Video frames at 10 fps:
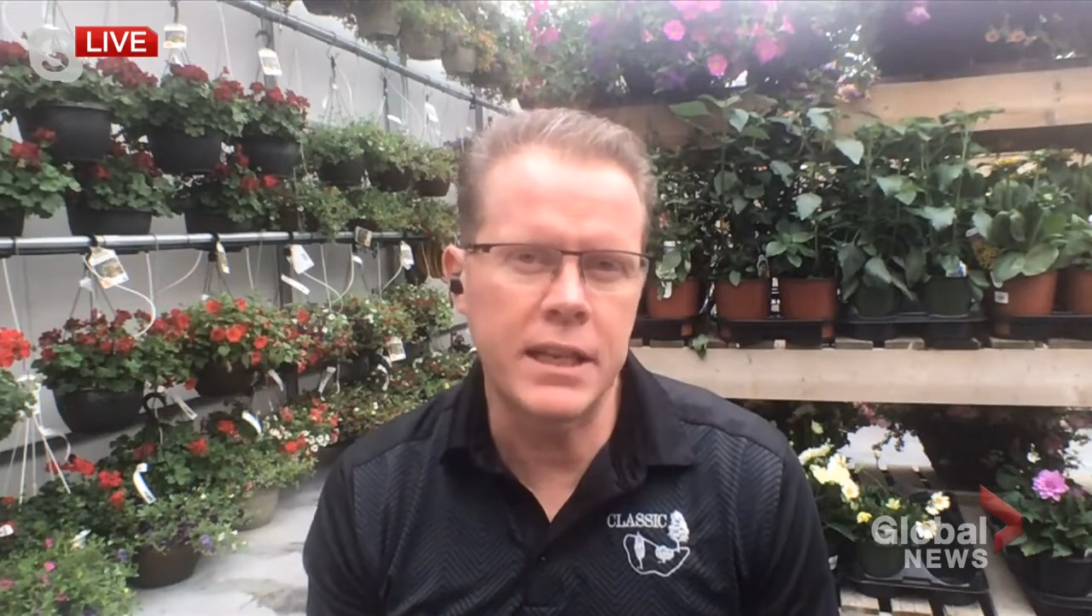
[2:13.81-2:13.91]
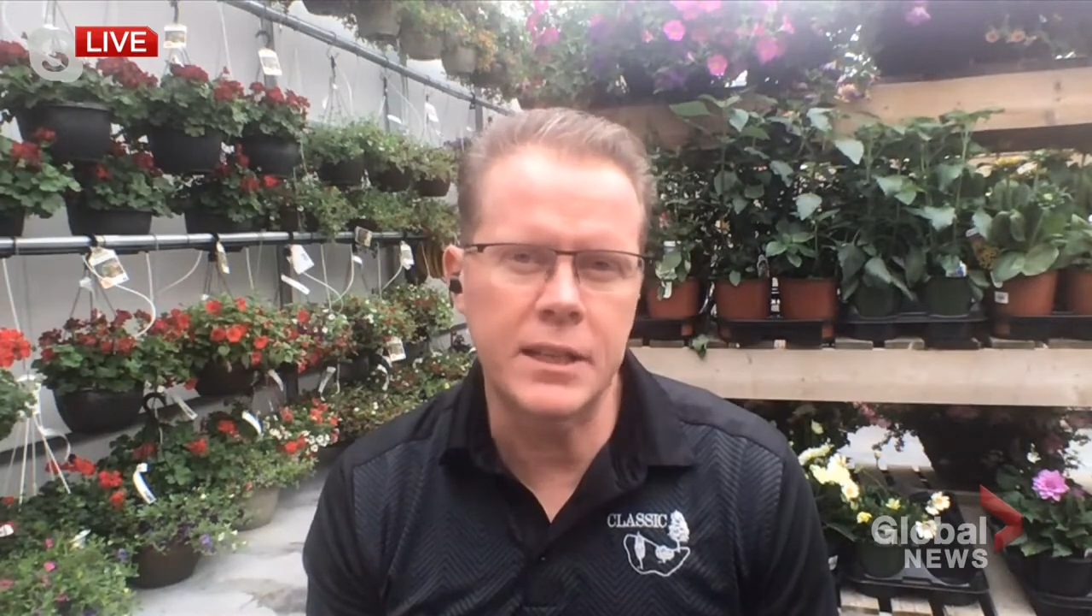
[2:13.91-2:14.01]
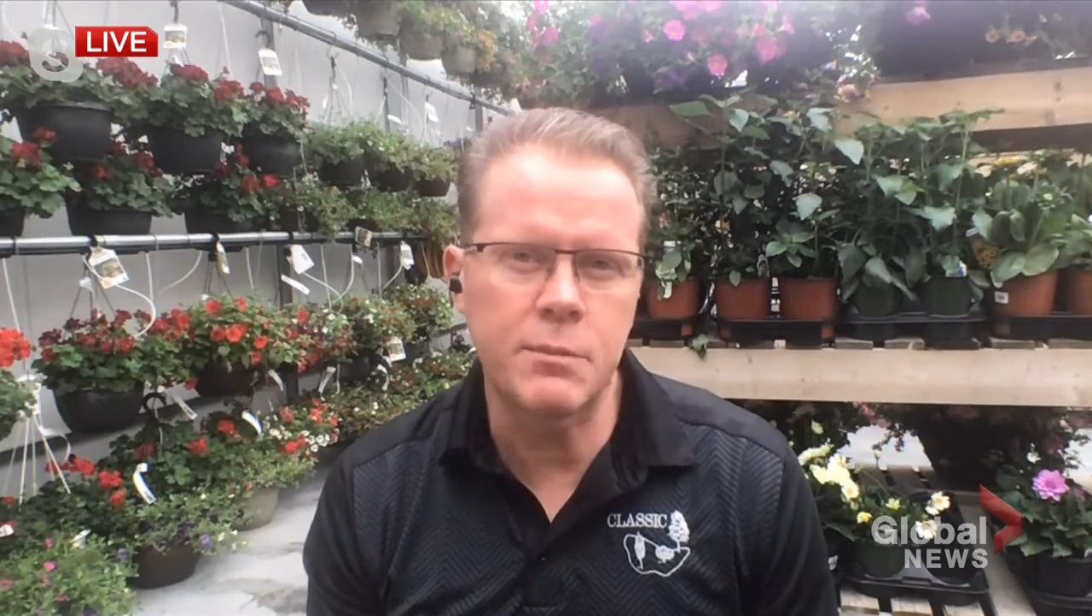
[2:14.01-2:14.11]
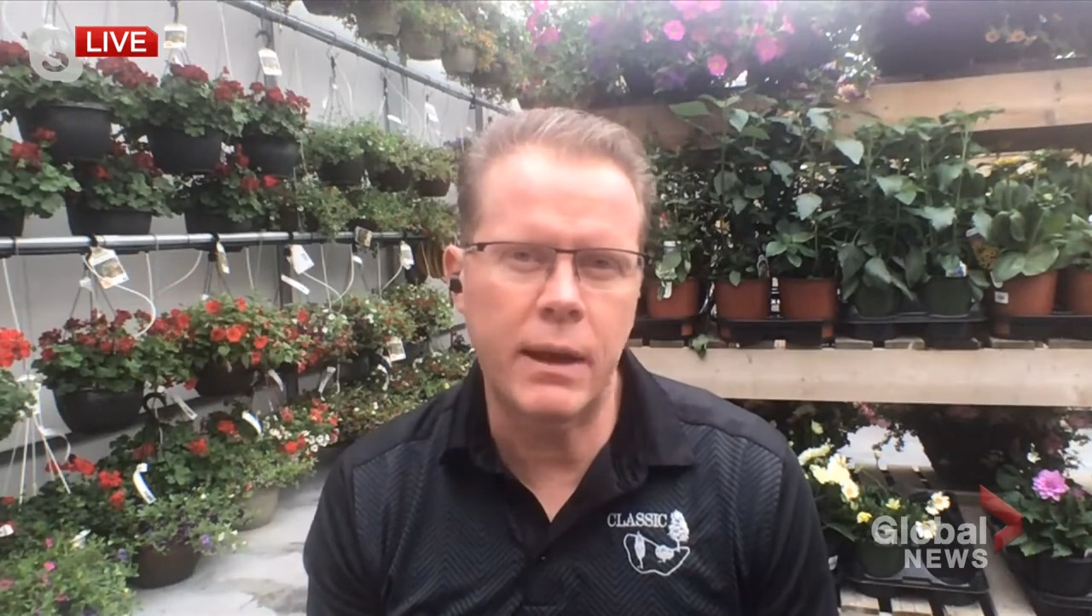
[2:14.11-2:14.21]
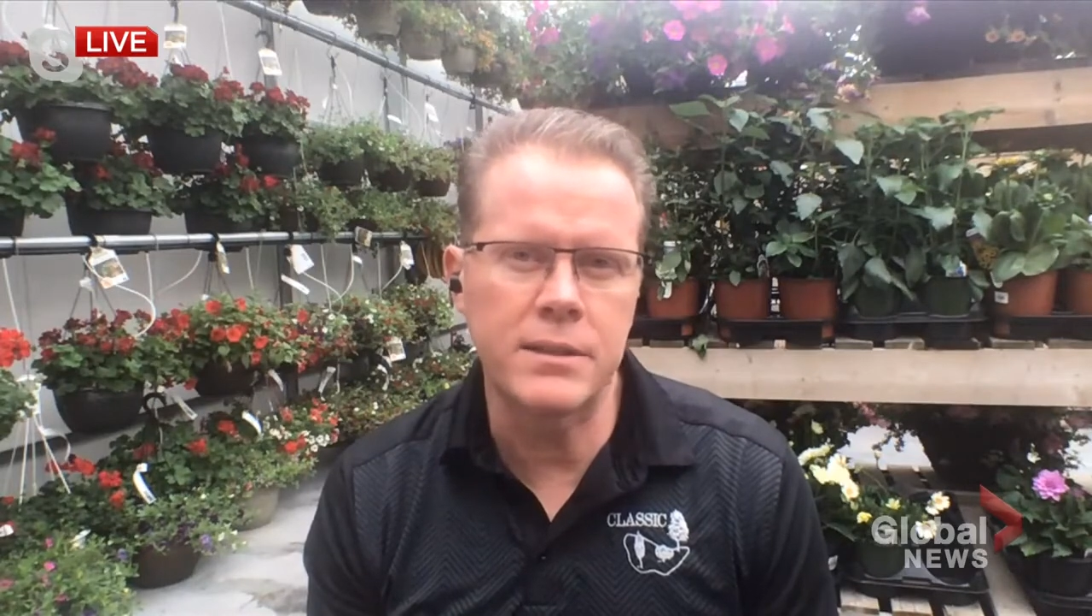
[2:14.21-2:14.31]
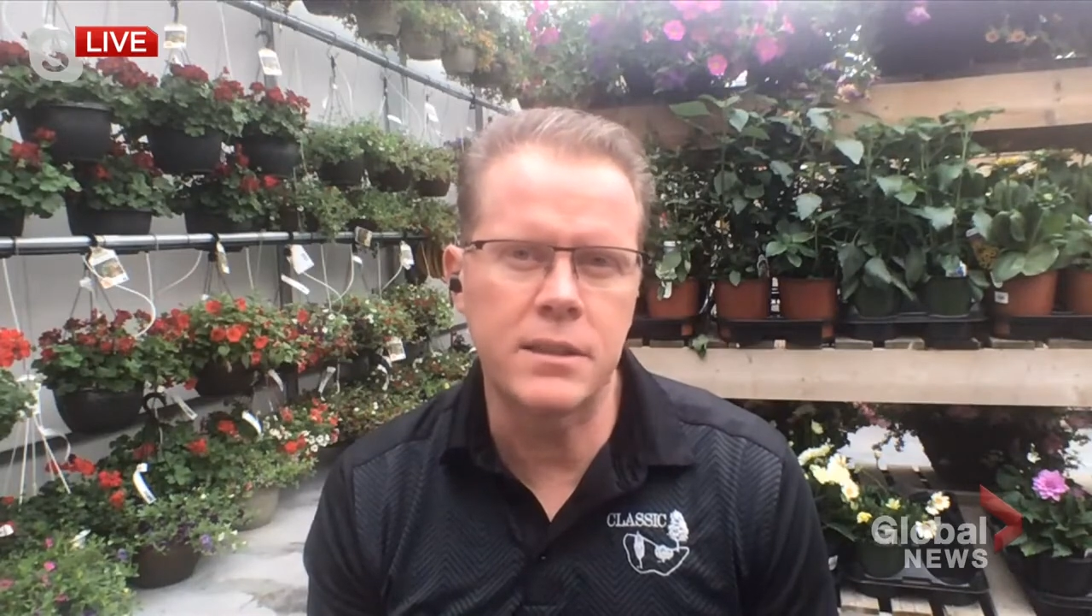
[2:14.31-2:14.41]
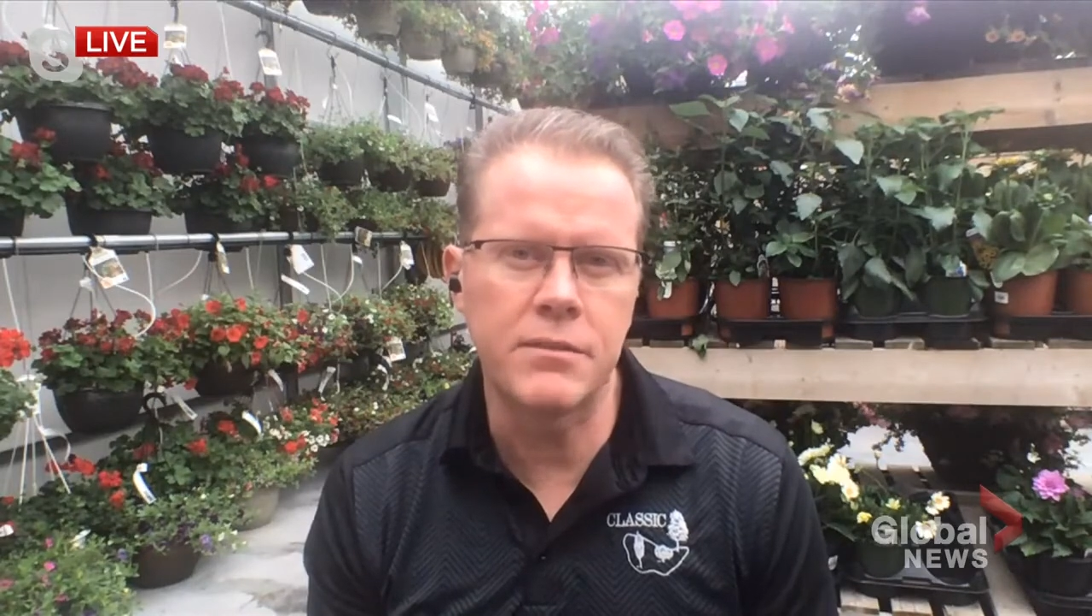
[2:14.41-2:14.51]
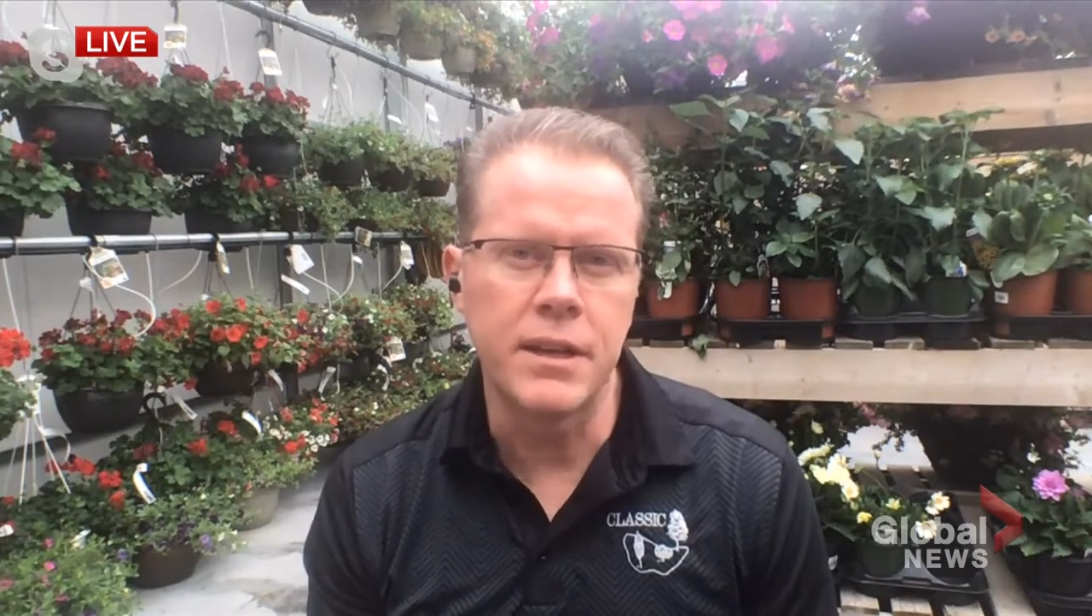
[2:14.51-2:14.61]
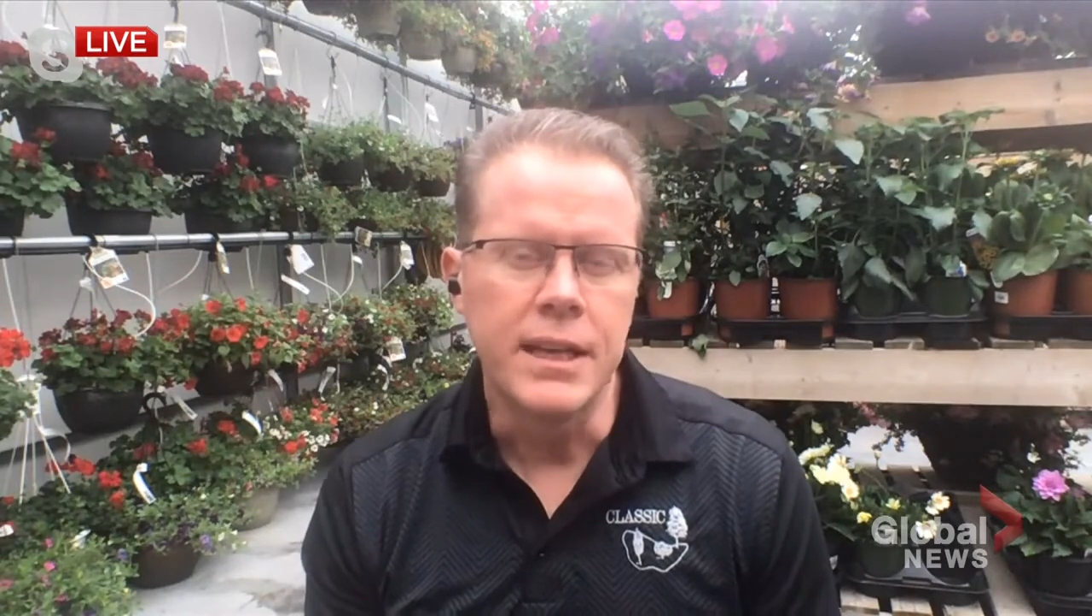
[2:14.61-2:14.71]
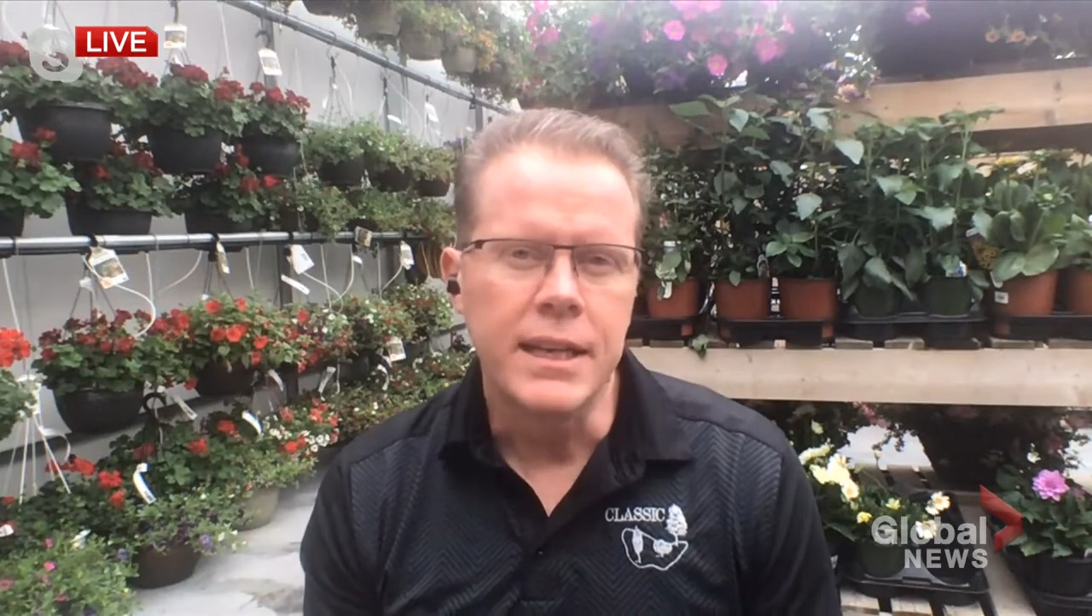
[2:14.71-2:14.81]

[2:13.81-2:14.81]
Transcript: inexpensive,